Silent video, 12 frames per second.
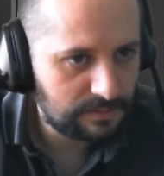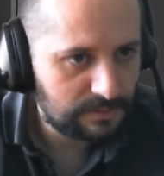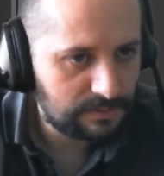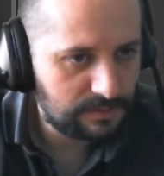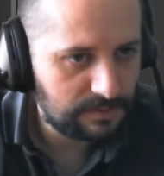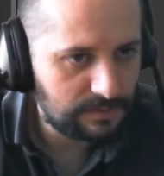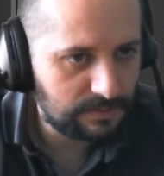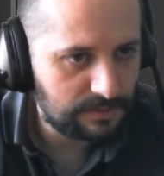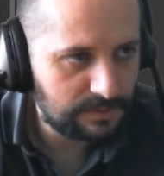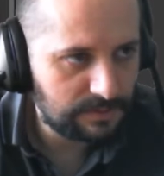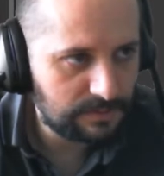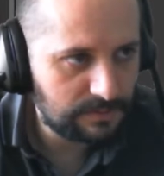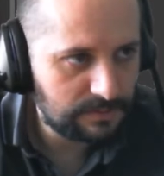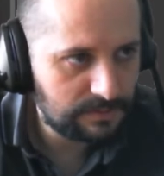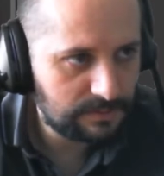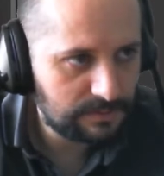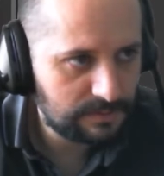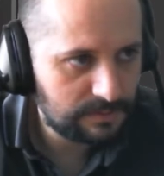here we go.
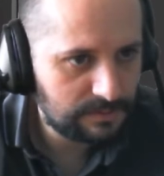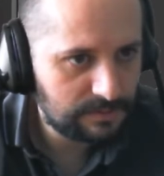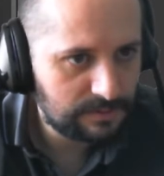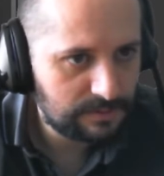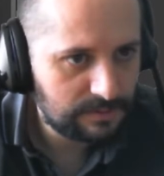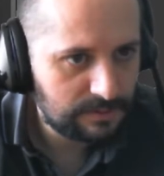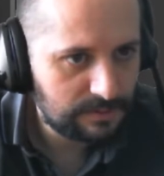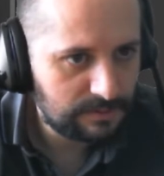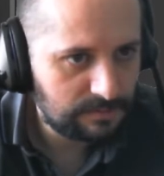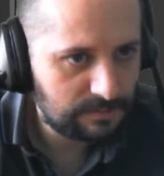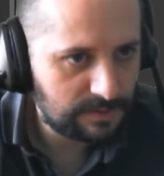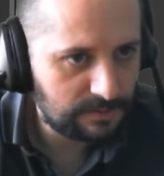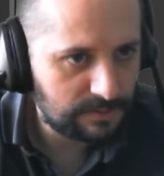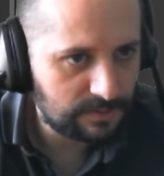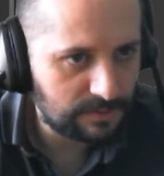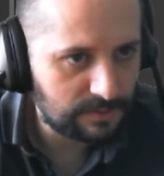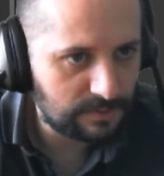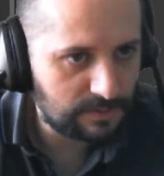Maybe it
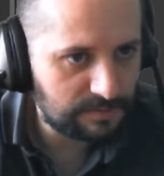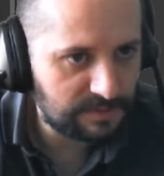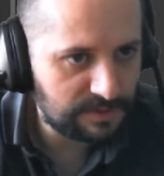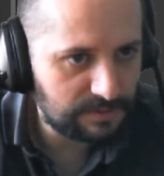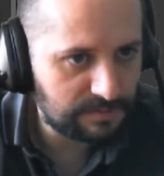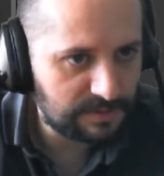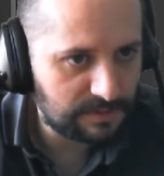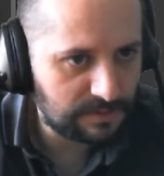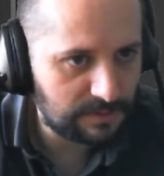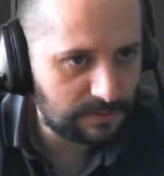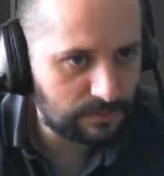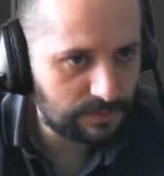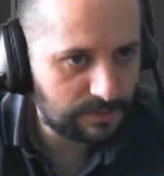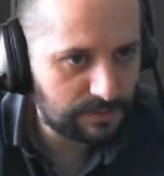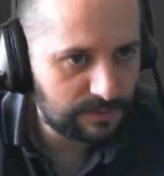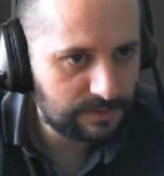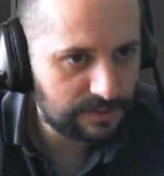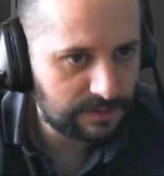should all be a bit lower,
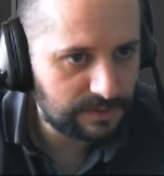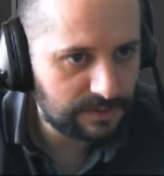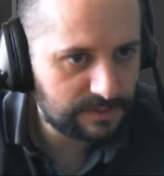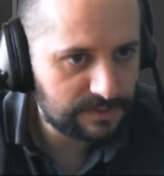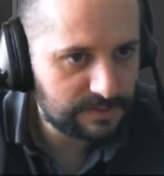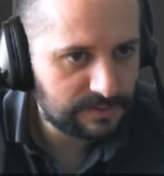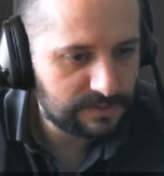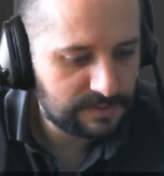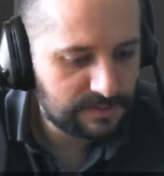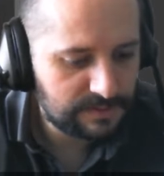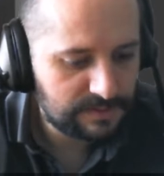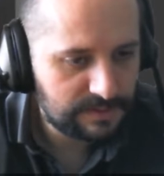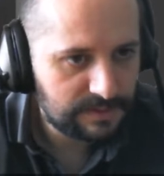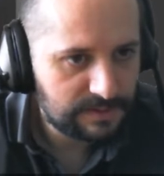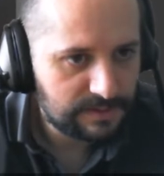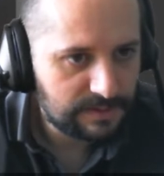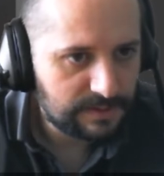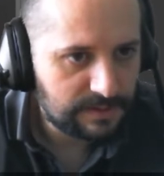I guess.
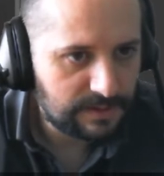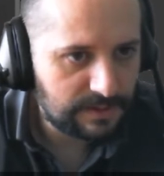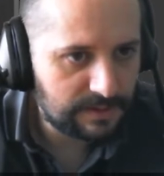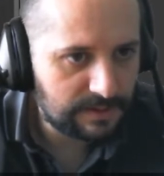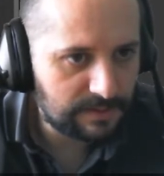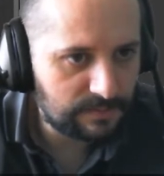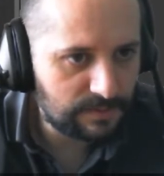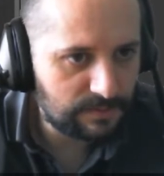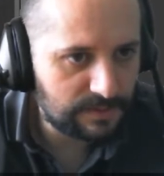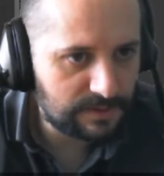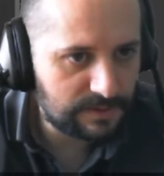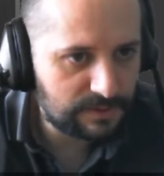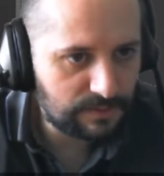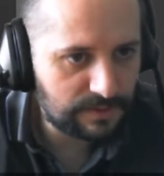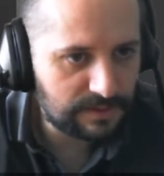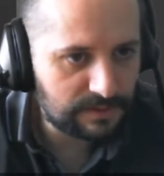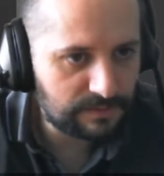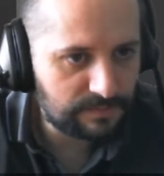And then we will
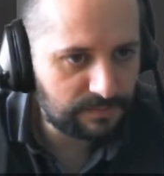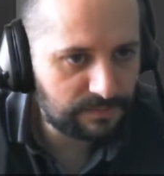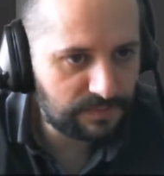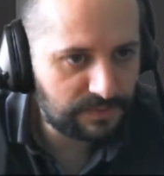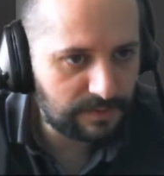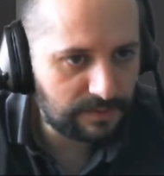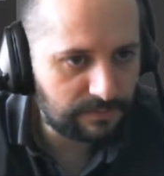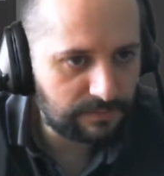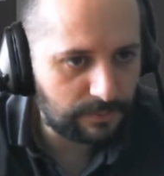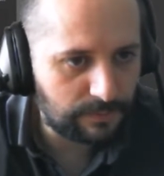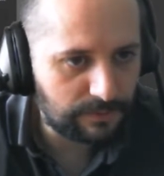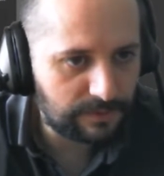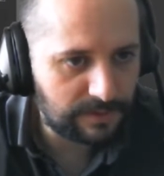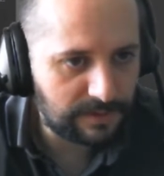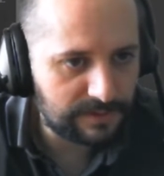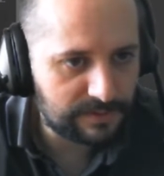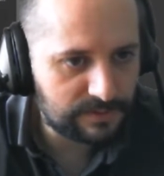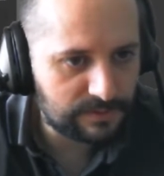create a 4th
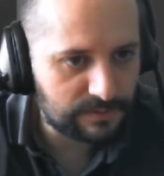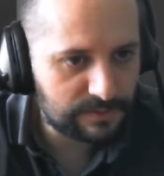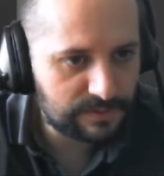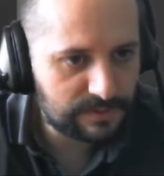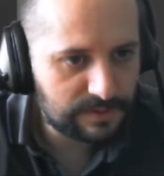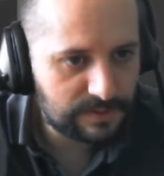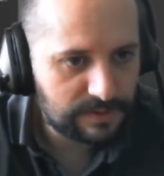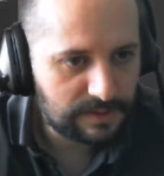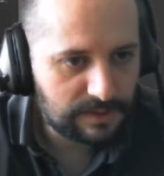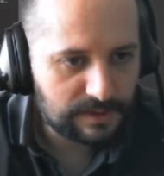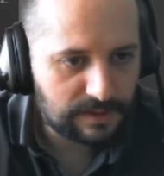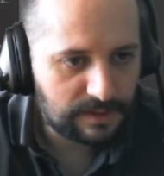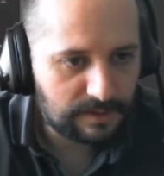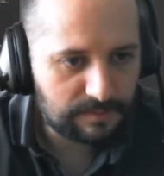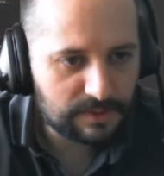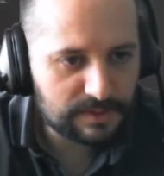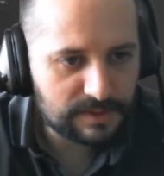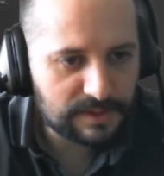light source. I'm
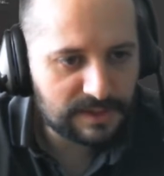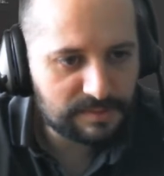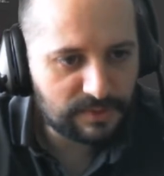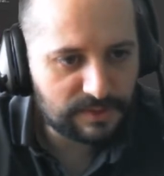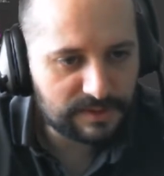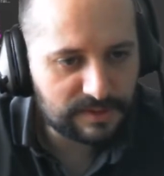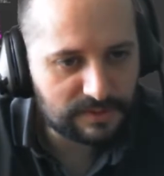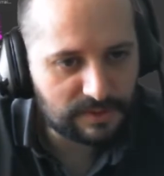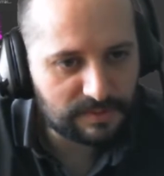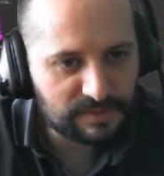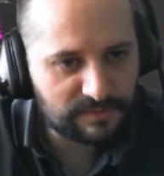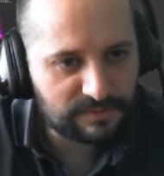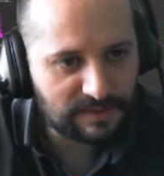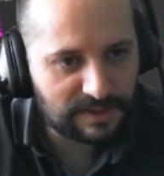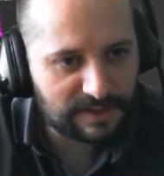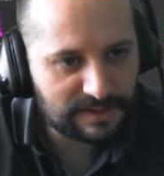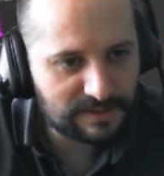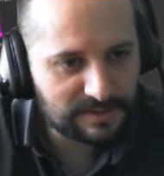not an expert in terms of
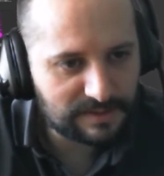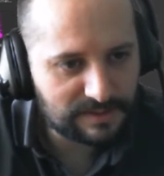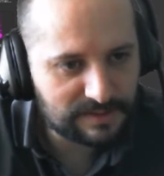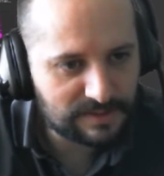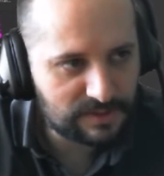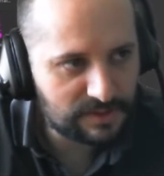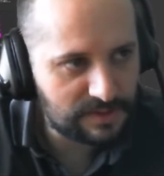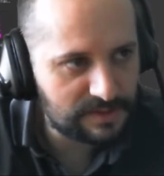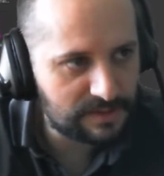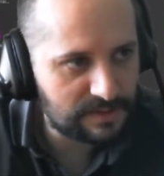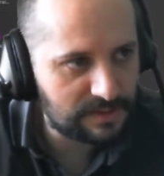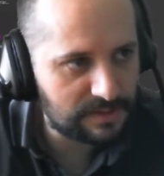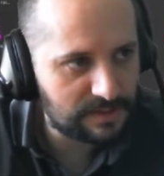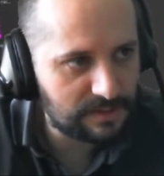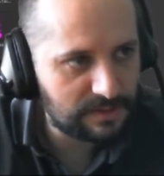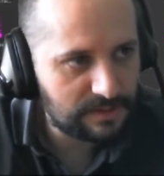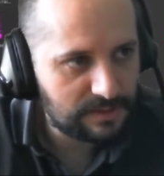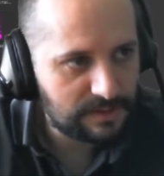light, it's just
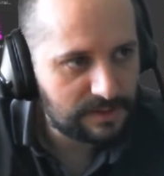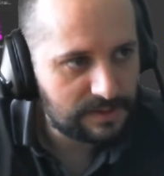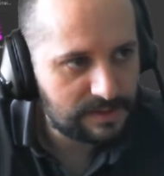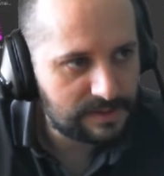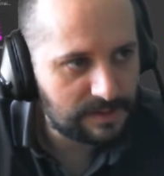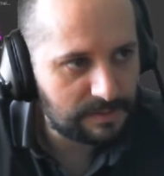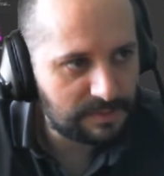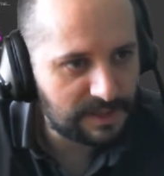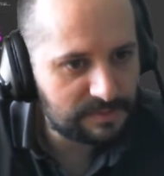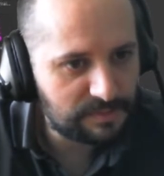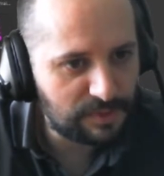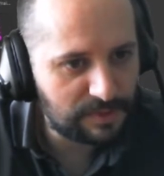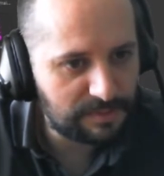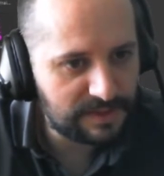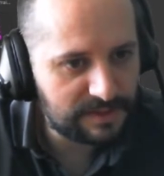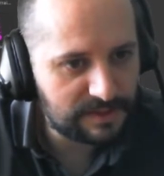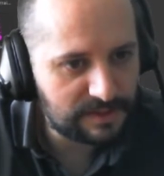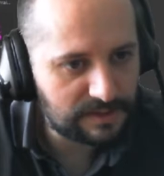some
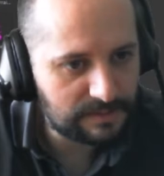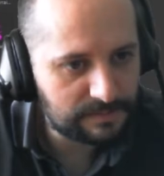experimenting.